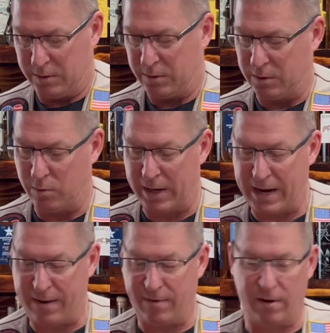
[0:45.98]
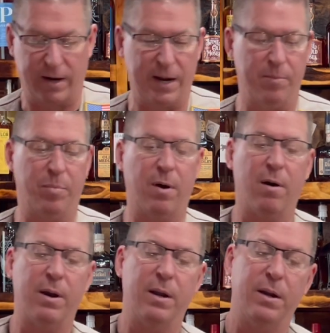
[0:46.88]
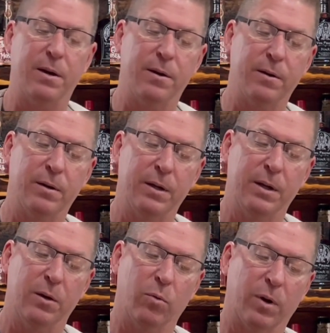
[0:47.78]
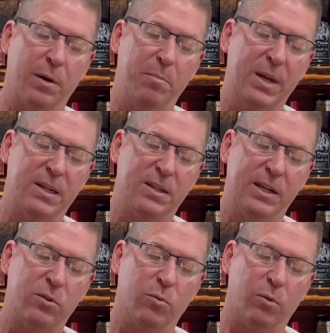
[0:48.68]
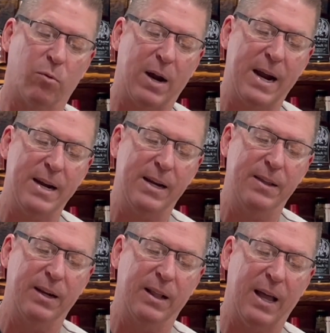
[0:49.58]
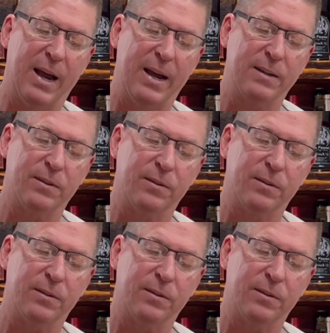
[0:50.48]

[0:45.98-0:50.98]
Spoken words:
So we have our Campari here. We're going to mix this one right in the glass.